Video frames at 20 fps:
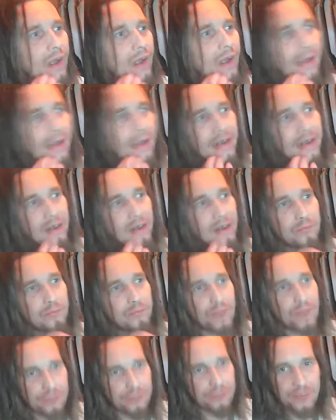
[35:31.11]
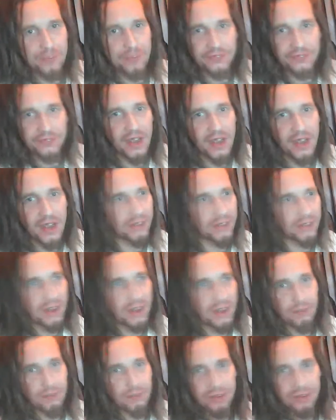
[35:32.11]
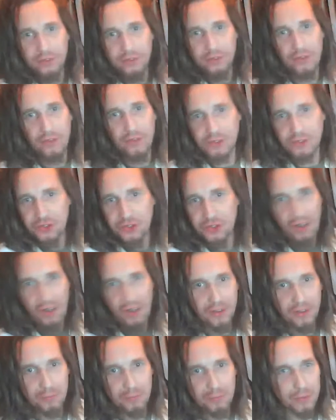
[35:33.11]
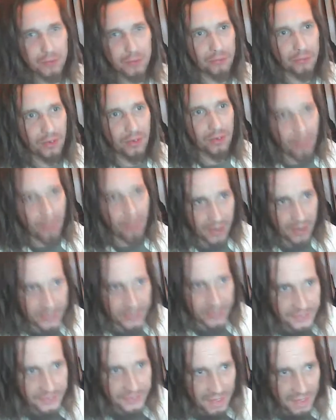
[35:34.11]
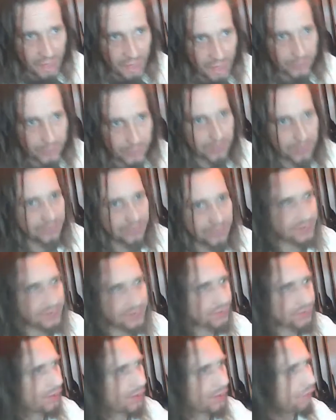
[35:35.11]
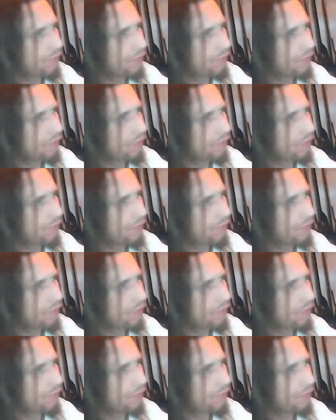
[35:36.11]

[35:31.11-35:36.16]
And it must be scary anyway to go out and shine and be a bright light. It's scary because it's like, oh,